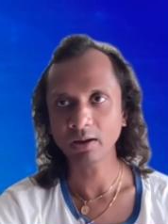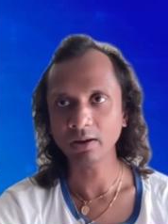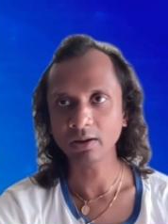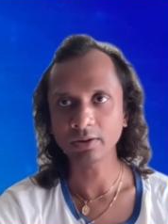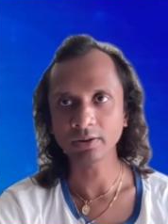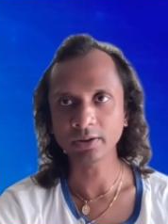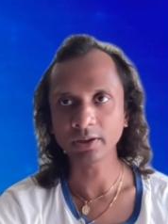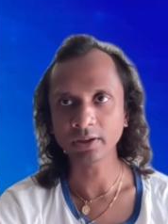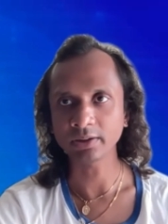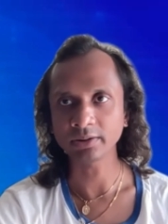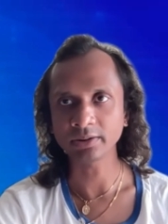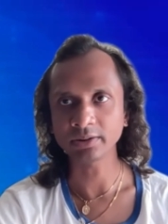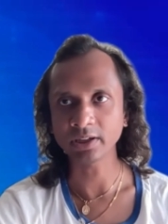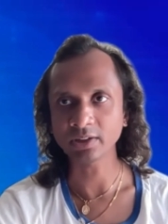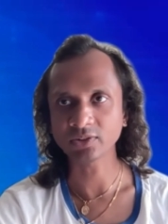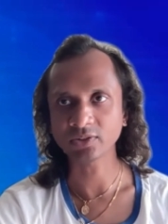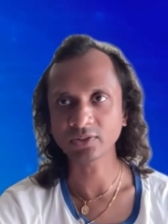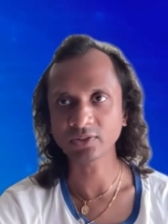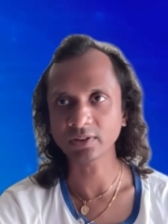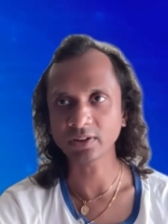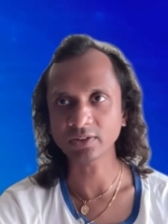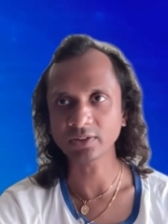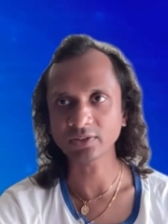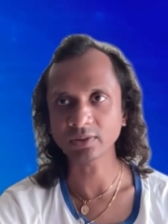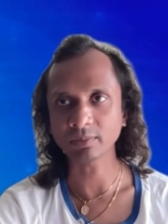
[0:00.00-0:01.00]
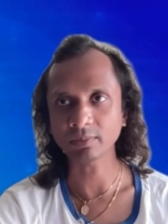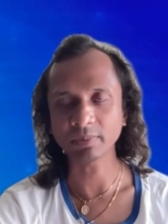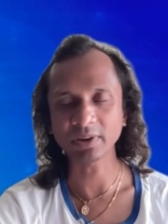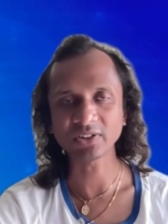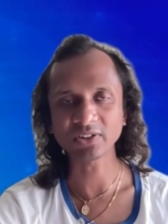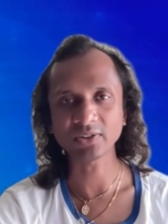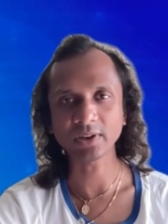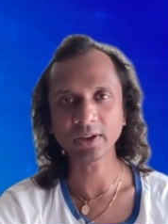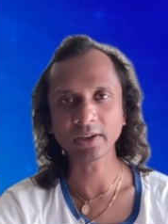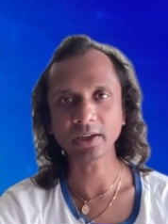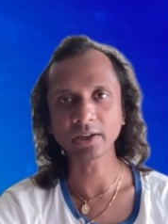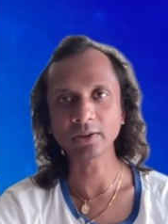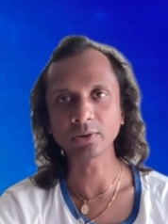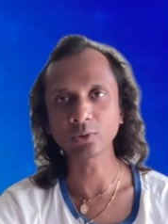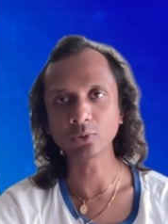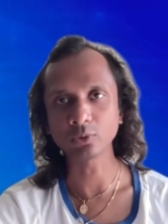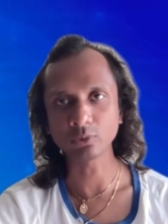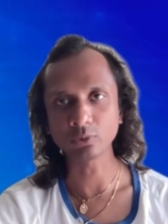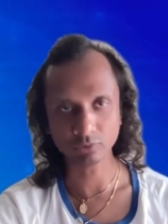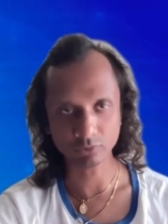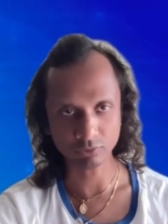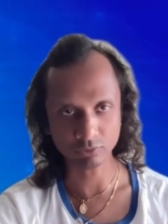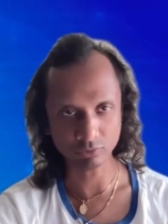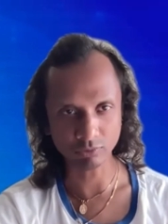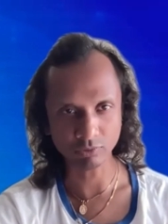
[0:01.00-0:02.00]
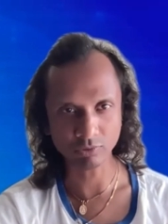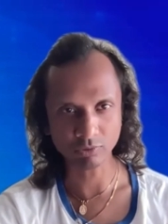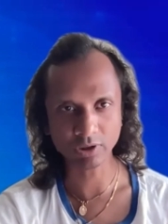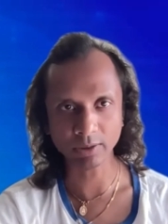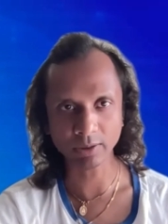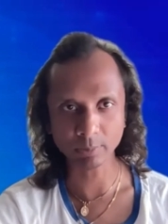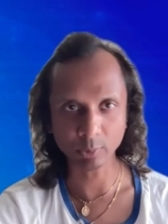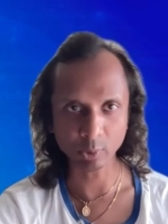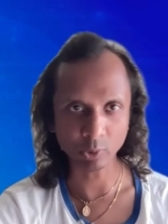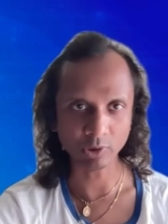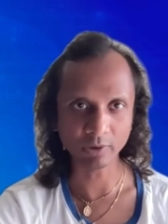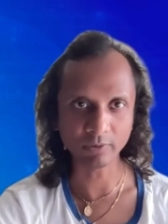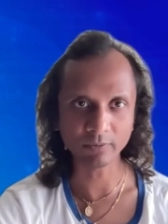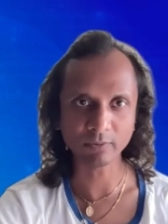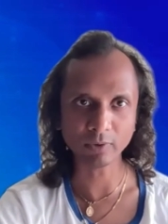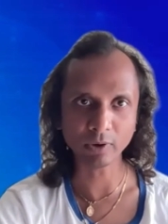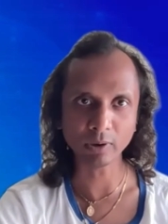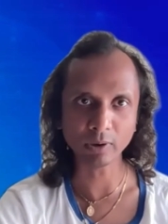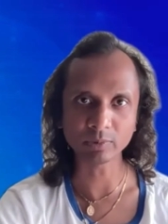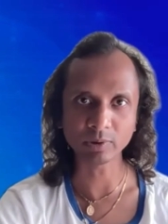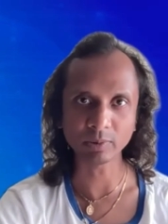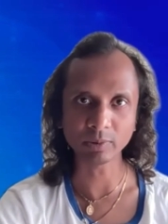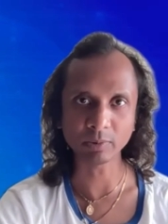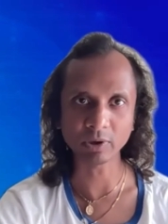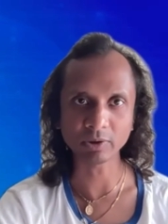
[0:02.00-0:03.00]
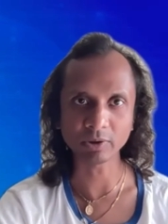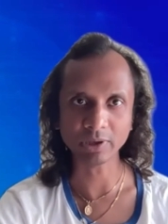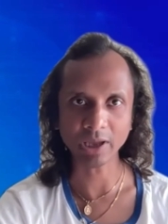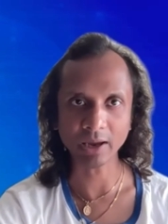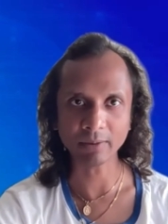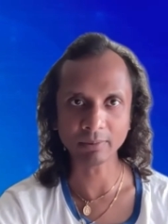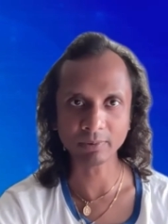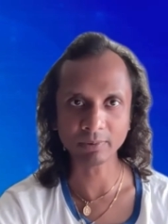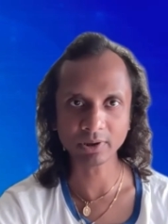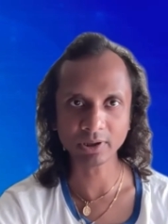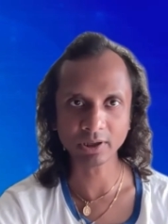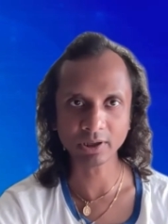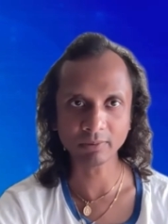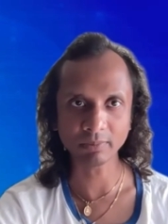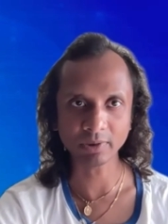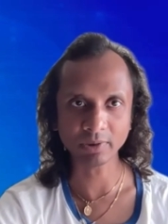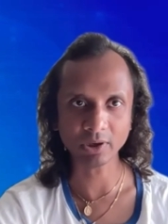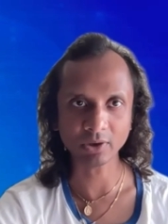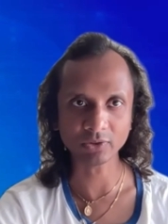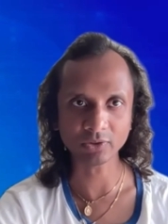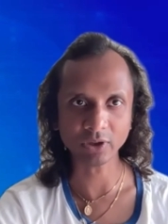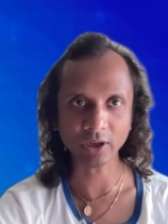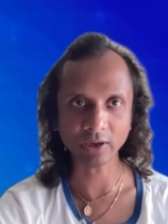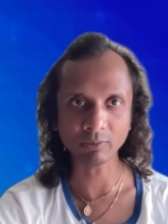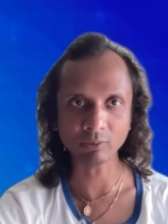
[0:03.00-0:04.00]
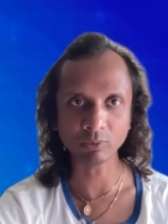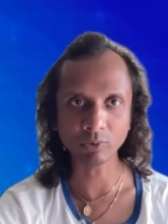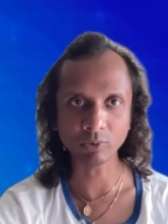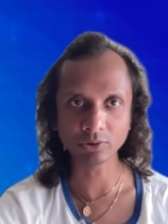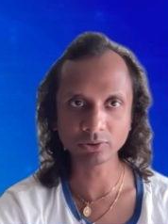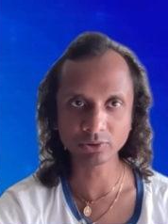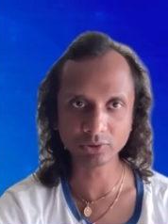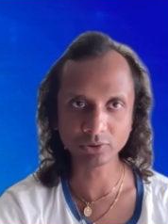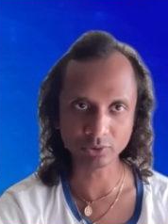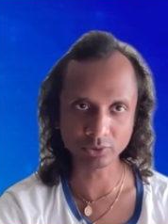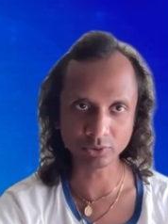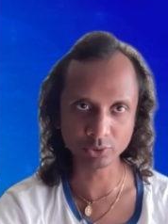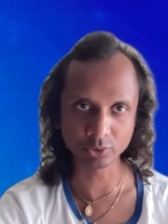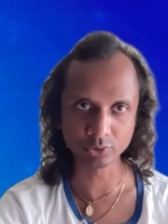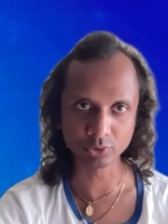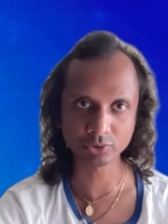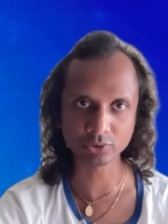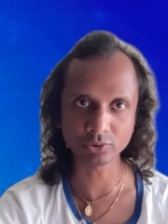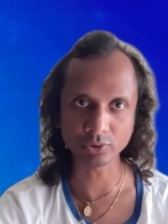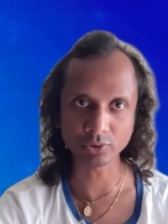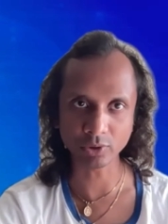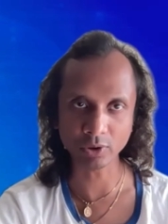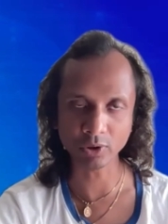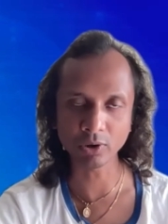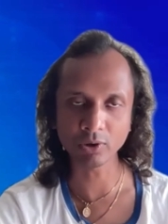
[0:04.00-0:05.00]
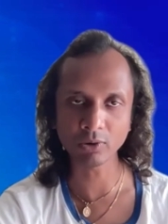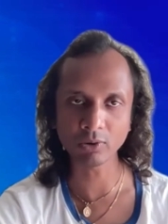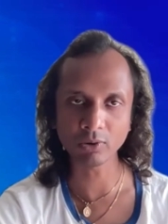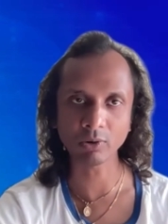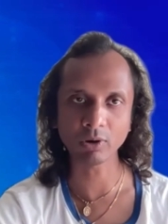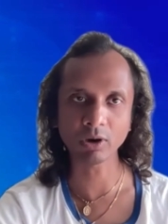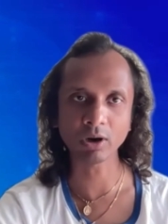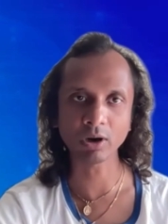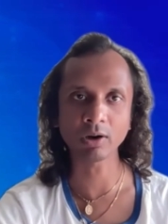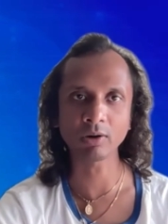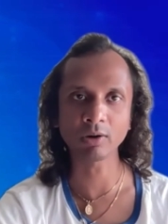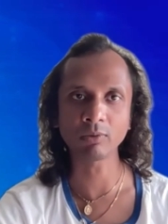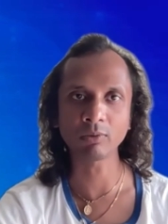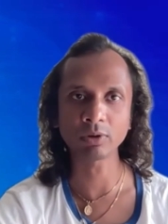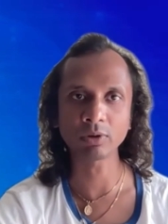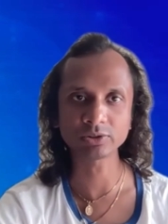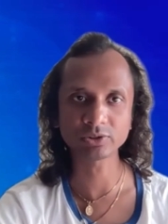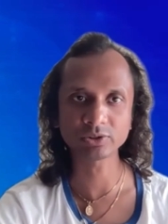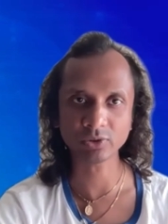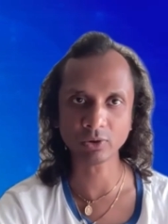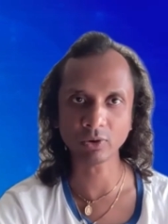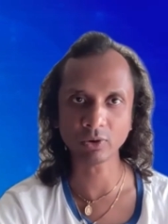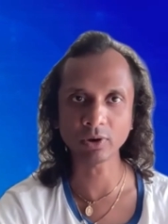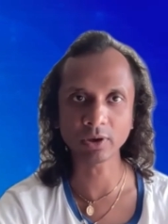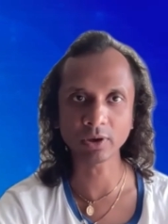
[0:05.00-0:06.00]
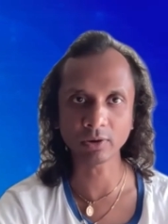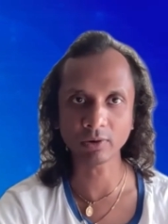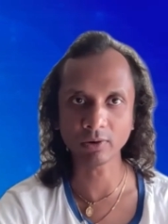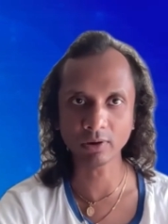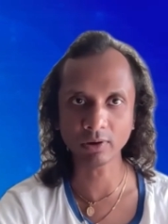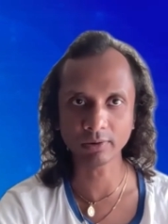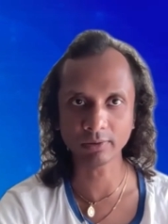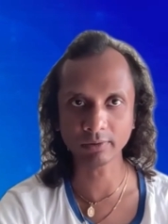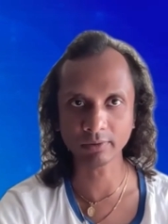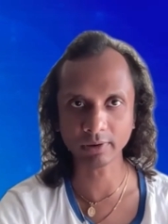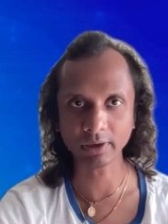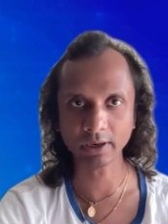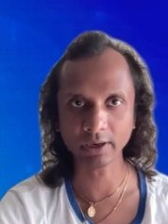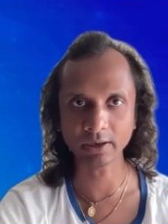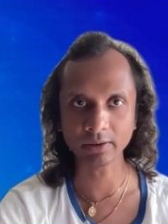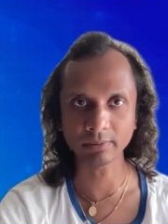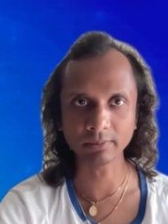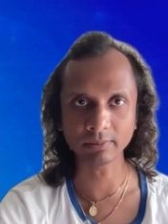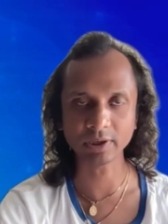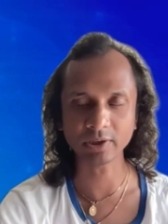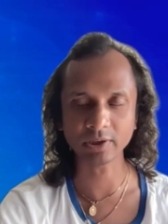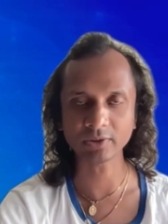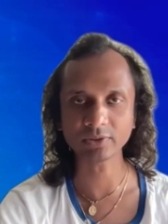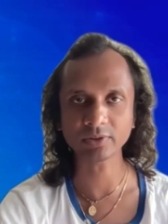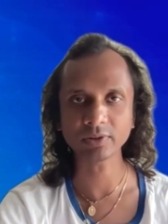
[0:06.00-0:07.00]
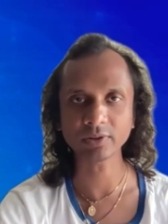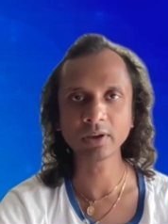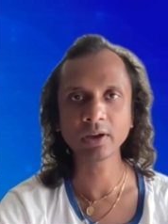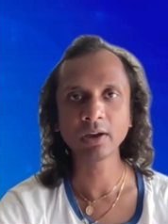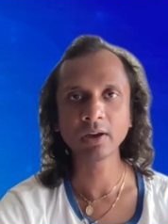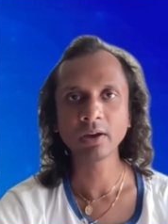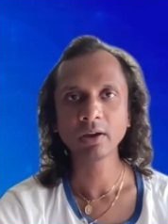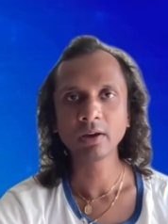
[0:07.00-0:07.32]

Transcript: that that's that's the best i can do to keep you informed about everything because i want you to know uh, what's going on really because